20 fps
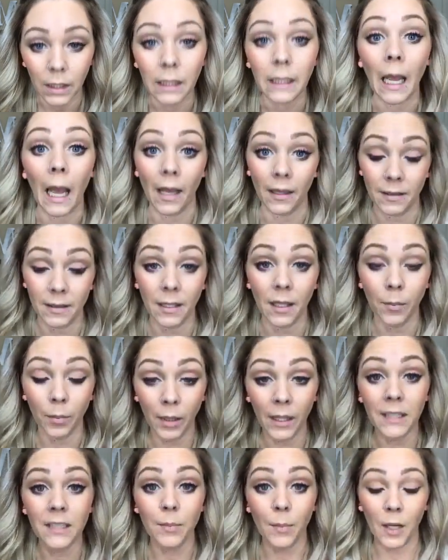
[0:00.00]
Yes, it
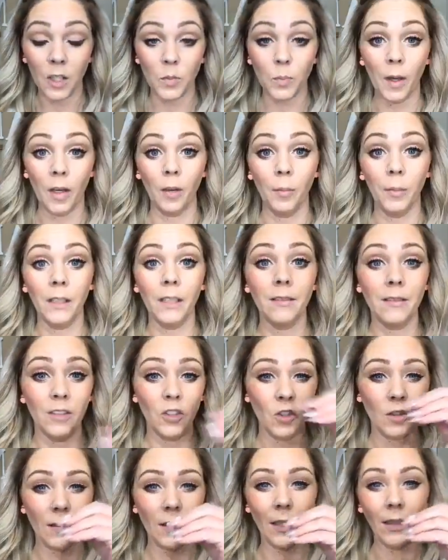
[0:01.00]
blends much better because it's
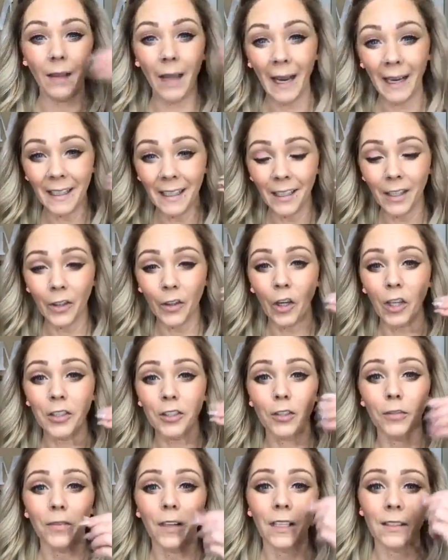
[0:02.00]
just gliding across
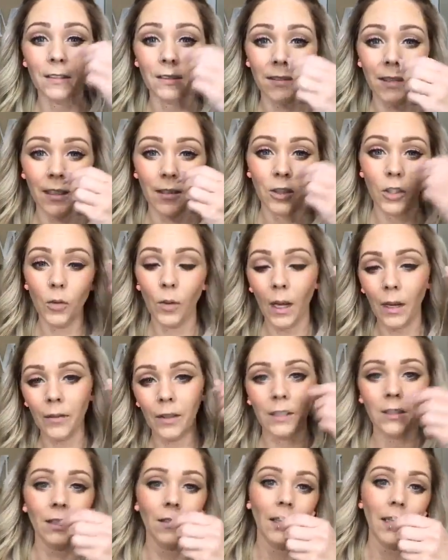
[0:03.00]
your face instead of you having
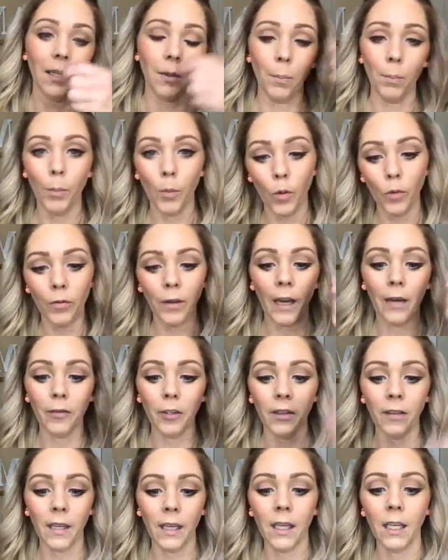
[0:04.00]
to like move
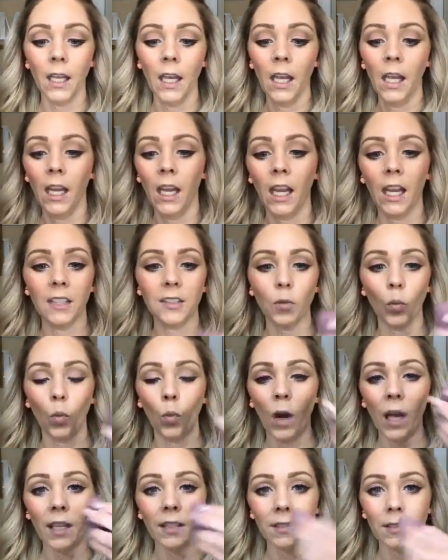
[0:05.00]
everything. It's
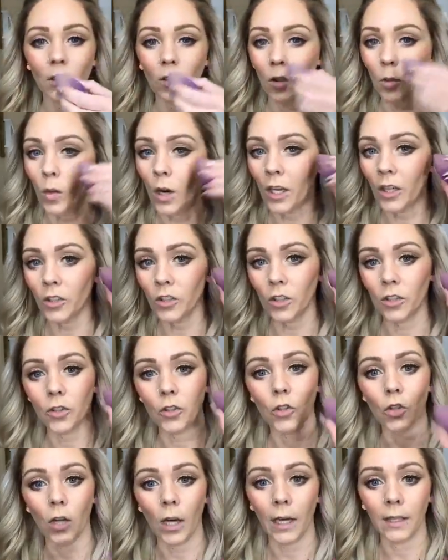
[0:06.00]
wet, so the water just
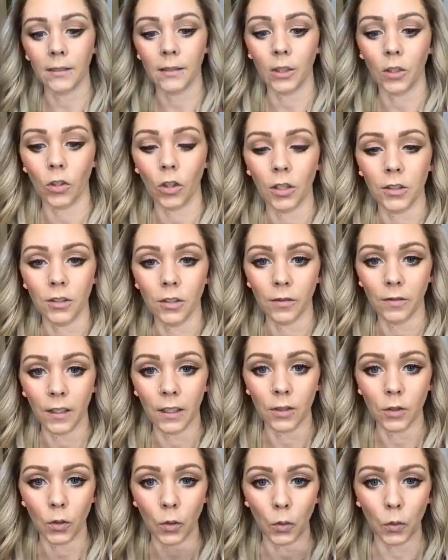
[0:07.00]
drags it across your
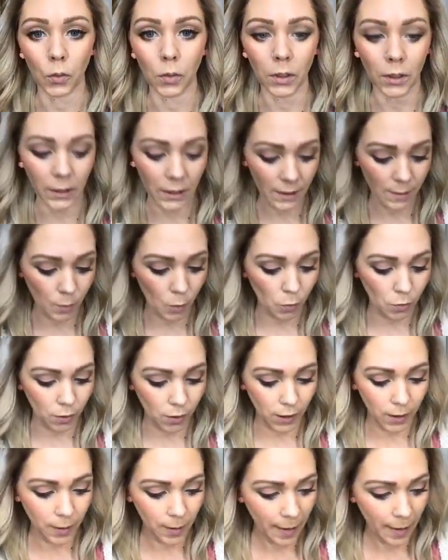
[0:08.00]
face really smoothly.